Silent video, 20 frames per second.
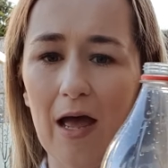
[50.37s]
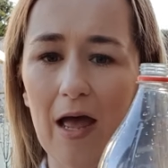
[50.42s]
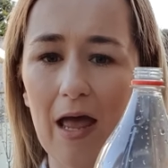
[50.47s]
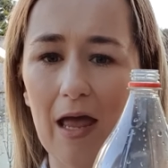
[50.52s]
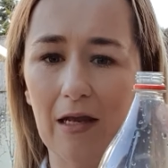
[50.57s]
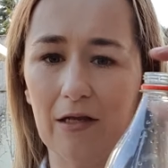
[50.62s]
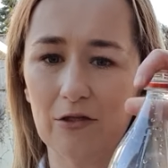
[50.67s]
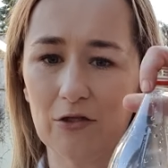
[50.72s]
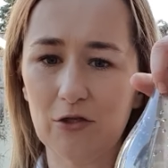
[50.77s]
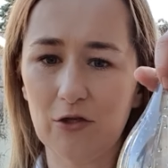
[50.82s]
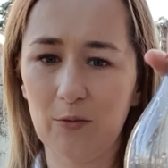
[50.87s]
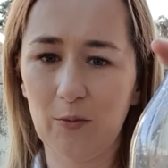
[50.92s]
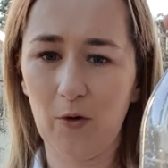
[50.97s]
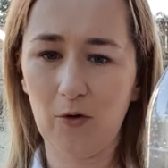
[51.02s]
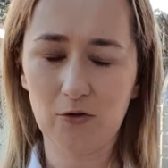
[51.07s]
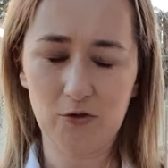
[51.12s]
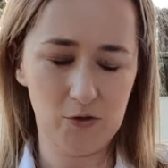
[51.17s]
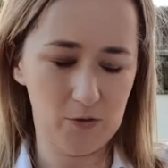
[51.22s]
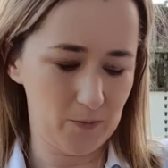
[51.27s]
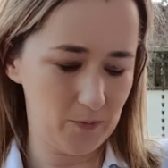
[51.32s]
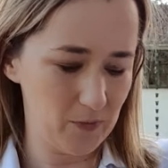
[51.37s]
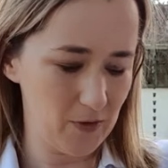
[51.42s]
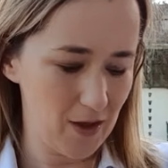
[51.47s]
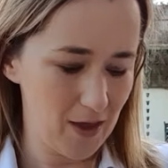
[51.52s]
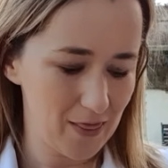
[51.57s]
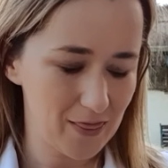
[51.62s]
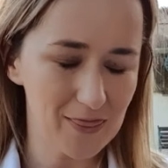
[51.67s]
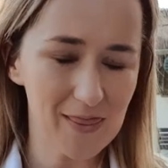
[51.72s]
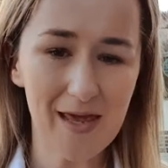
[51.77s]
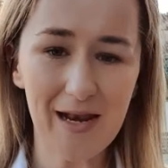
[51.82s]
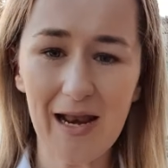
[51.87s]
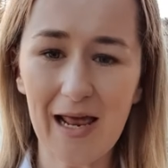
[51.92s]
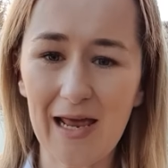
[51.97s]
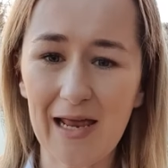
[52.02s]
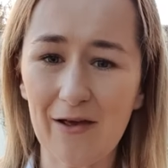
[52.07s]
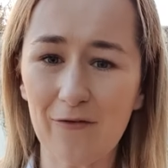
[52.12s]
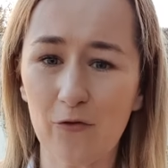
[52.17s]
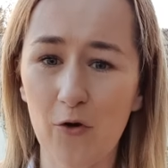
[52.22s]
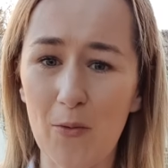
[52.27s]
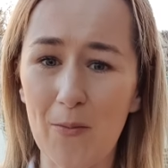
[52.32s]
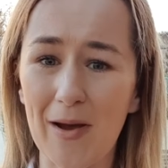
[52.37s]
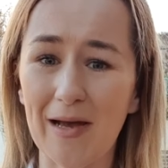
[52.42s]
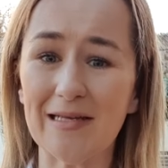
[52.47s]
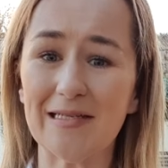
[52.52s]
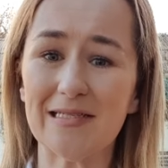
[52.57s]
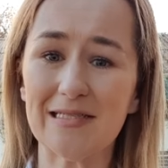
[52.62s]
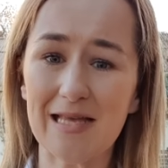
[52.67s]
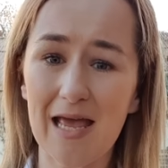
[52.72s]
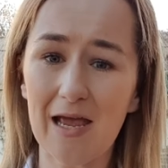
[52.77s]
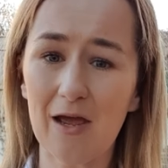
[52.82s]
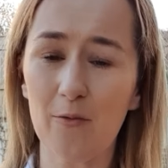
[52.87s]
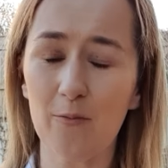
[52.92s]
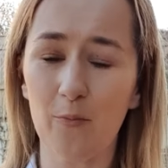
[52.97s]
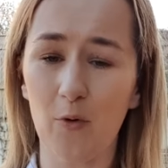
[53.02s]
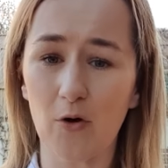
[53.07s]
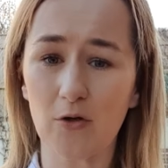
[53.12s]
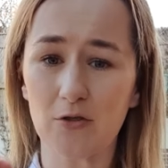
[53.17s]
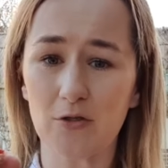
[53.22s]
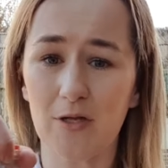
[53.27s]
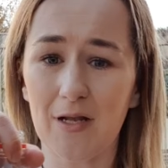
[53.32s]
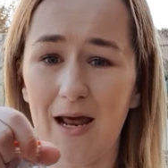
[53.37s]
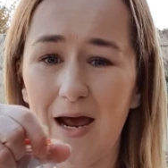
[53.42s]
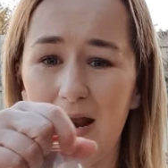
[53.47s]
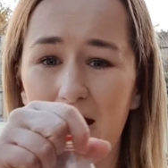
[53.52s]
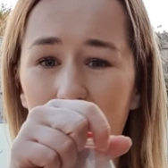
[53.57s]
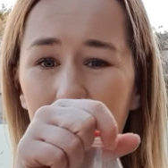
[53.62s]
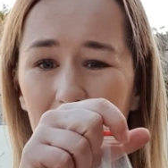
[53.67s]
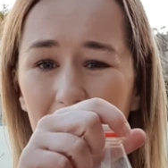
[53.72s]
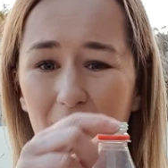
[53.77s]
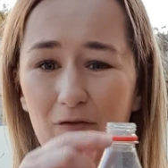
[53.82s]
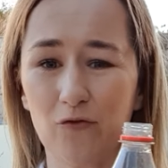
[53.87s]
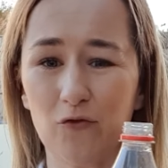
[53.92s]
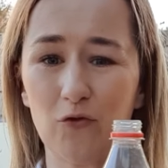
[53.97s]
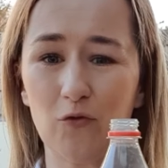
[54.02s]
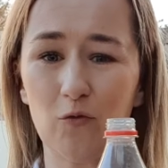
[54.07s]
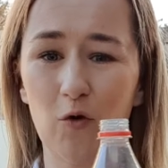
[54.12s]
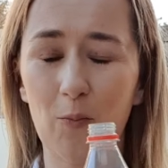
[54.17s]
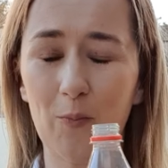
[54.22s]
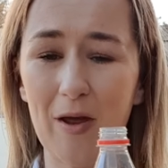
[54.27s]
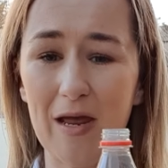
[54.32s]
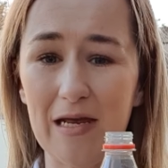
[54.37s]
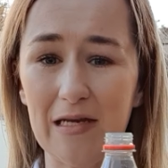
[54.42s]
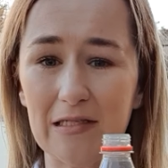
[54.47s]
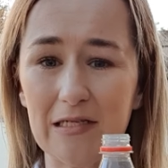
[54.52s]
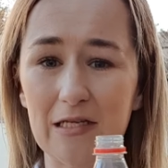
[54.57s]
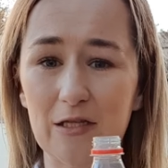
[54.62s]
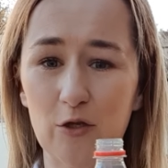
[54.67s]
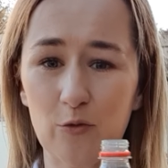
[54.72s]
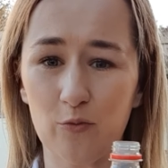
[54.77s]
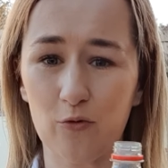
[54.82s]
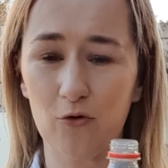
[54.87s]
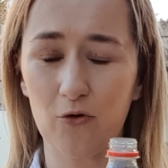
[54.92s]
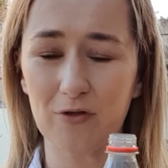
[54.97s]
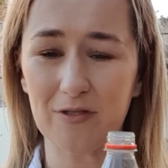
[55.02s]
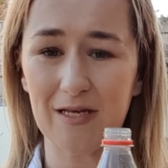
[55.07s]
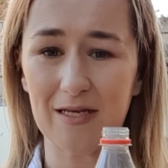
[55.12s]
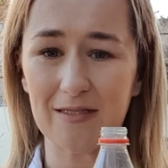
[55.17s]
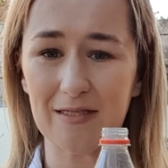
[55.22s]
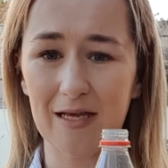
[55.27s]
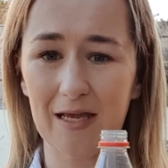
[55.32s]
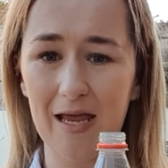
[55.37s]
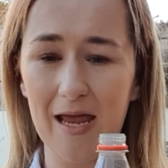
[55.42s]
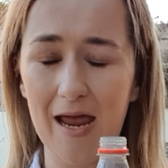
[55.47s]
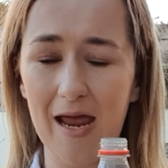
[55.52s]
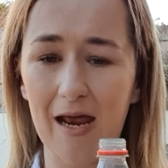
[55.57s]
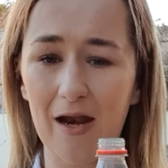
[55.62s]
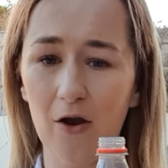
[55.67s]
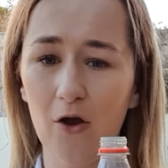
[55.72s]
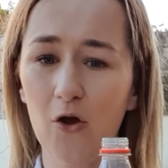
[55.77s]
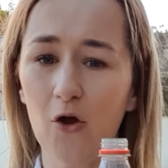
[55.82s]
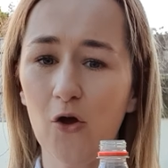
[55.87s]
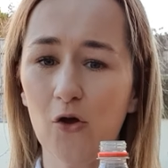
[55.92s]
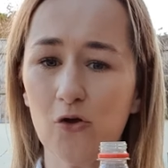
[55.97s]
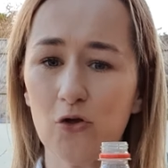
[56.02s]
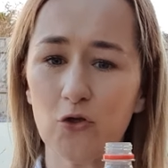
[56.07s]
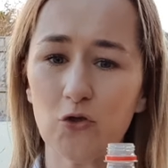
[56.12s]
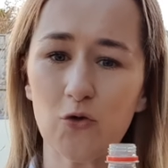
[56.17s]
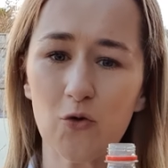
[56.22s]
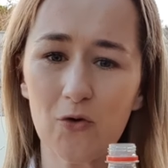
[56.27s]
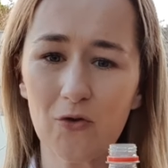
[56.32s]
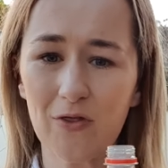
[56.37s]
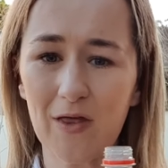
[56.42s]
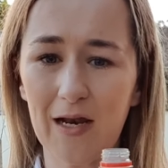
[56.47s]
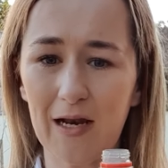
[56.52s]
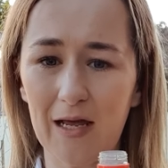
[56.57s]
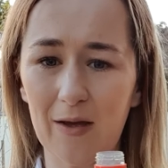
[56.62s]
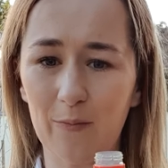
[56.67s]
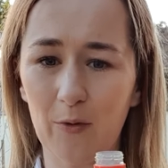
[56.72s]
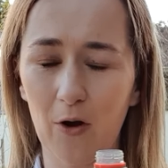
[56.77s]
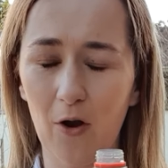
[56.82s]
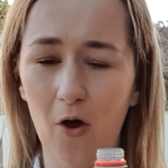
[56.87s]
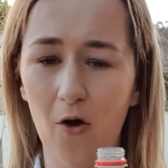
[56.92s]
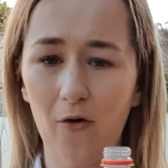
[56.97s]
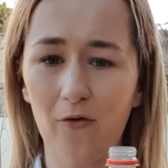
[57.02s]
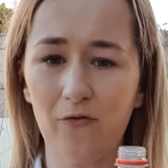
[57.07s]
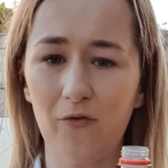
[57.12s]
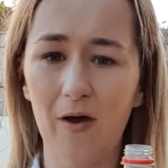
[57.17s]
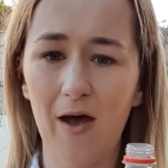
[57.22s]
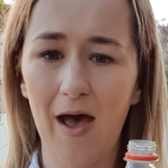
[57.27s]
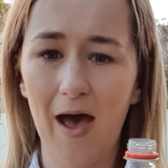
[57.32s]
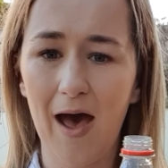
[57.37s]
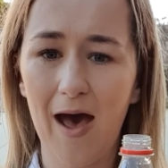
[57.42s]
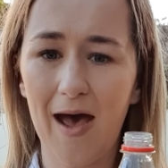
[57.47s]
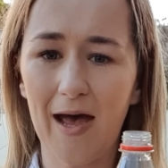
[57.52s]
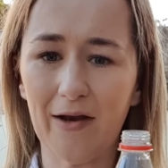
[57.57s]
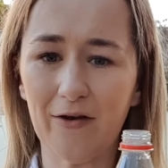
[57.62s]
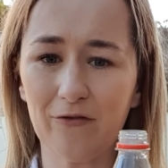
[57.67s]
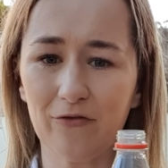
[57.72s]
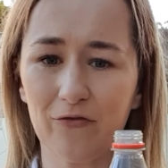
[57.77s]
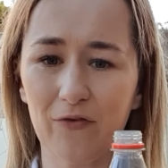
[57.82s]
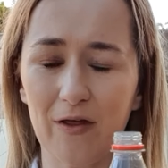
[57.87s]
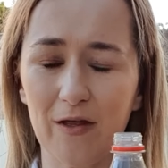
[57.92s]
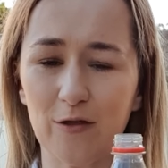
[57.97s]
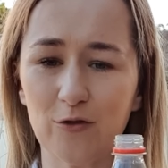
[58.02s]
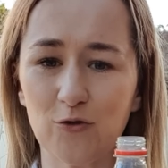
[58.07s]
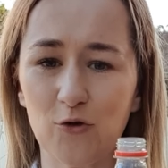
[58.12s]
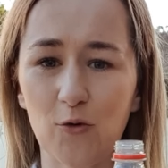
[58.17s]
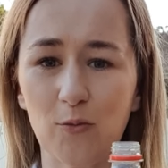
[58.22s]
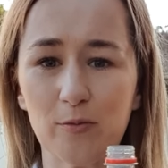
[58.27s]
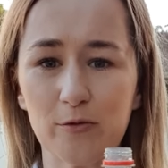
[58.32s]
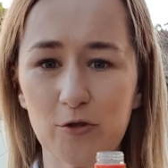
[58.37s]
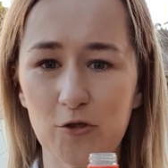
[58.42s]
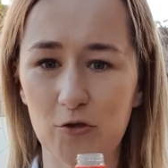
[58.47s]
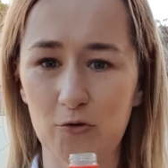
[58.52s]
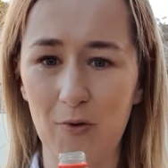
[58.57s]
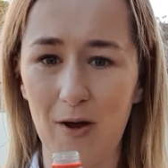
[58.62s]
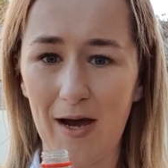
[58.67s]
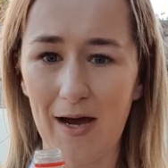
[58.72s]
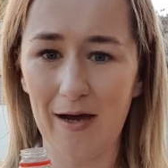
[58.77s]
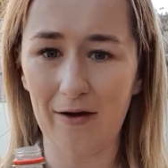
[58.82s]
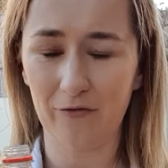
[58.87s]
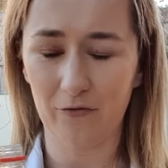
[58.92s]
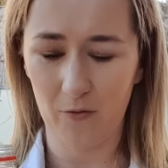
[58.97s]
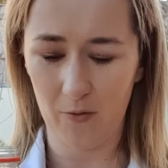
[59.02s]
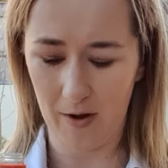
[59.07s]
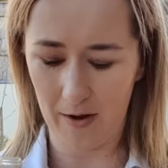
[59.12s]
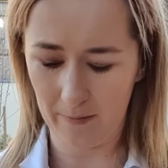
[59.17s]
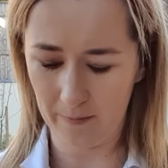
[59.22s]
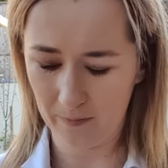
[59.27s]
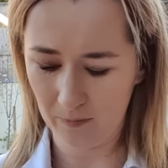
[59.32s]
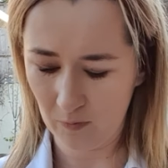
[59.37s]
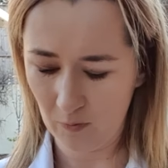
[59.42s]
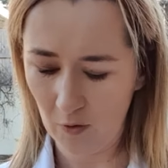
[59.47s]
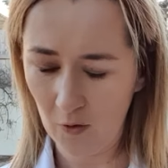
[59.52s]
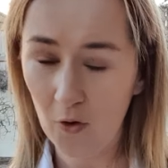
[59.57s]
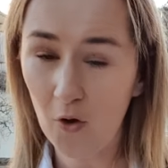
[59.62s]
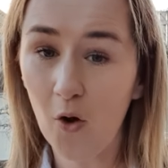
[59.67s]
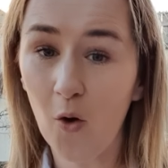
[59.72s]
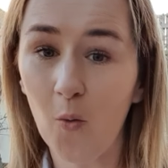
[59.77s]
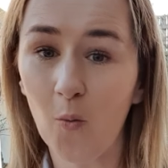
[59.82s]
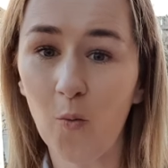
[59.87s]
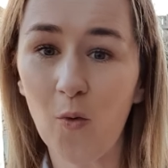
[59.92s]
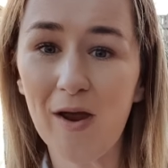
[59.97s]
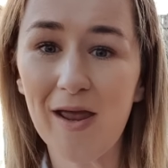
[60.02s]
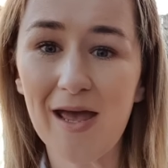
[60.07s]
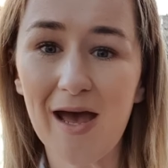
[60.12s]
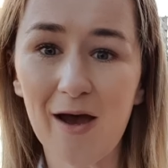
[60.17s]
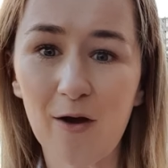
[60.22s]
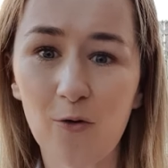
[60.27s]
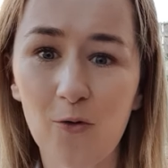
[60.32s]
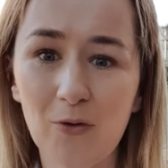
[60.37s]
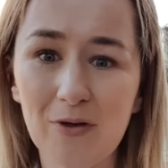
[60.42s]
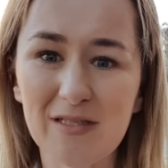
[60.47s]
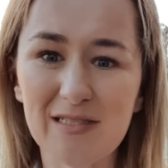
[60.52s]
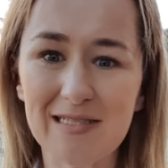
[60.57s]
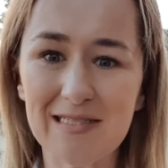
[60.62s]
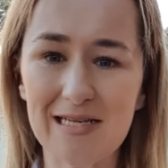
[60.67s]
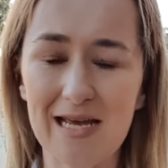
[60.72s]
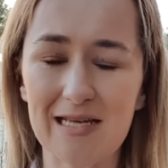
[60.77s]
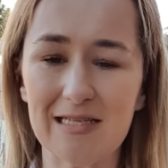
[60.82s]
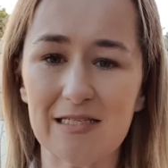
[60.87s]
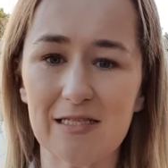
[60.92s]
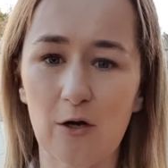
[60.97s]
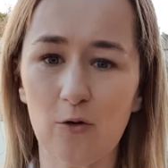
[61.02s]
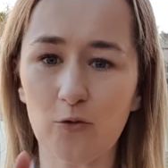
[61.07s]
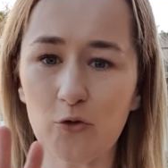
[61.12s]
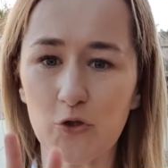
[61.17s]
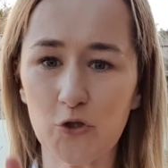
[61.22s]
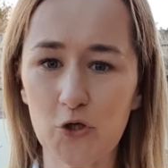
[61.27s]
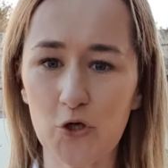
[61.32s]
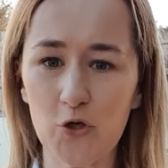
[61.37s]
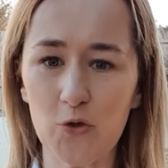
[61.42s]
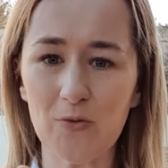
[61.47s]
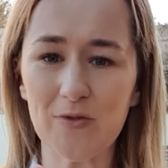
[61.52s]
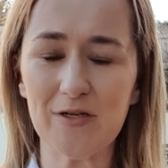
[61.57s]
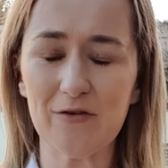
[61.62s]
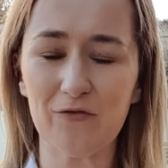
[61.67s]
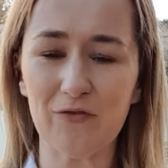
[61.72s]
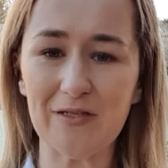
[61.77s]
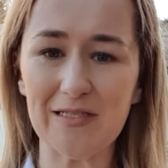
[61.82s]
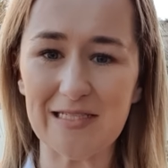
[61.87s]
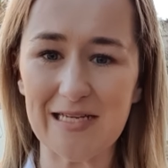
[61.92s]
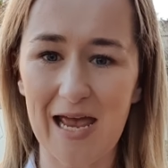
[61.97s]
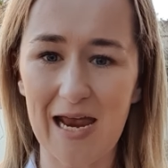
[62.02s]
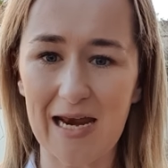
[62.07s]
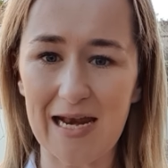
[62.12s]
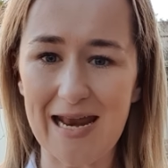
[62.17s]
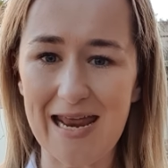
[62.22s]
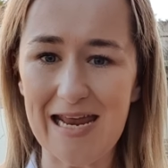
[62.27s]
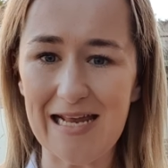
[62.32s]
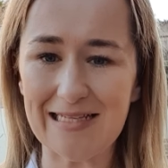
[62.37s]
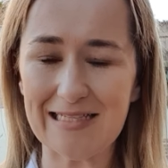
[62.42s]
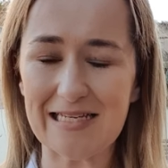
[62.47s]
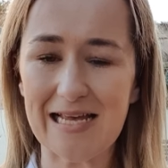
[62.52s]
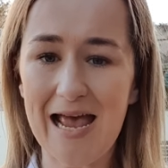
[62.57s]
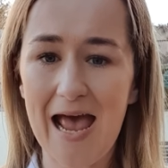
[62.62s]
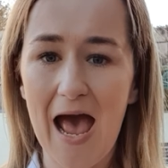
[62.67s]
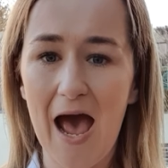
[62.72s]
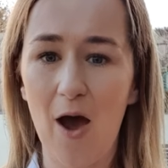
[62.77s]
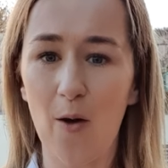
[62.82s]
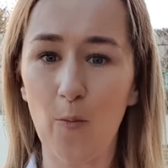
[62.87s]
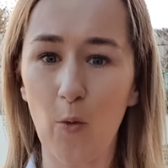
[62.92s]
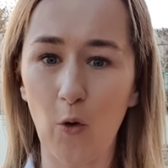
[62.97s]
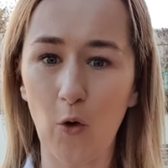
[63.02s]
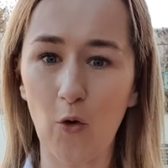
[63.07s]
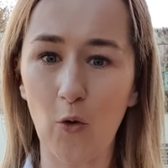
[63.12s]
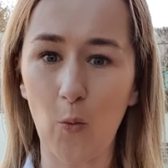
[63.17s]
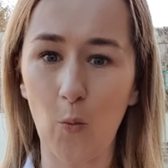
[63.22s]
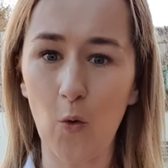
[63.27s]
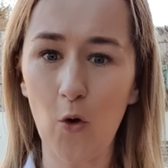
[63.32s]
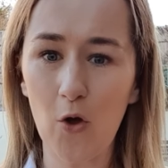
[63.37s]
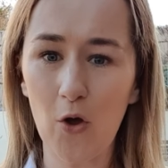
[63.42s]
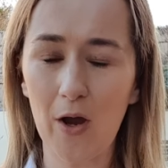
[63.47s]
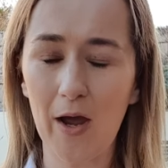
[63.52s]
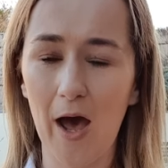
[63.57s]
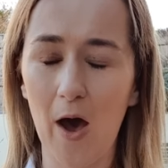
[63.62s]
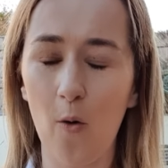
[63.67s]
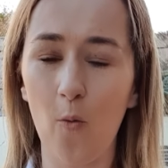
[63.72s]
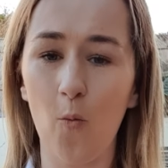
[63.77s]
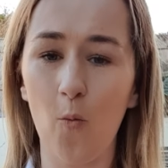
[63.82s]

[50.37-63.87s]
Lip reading: into the bottle. Then I have got my second bottle and I have repeated the process again, took the label off and filled up to halfway. We are going to test out 2 different techniques, and we're going to work out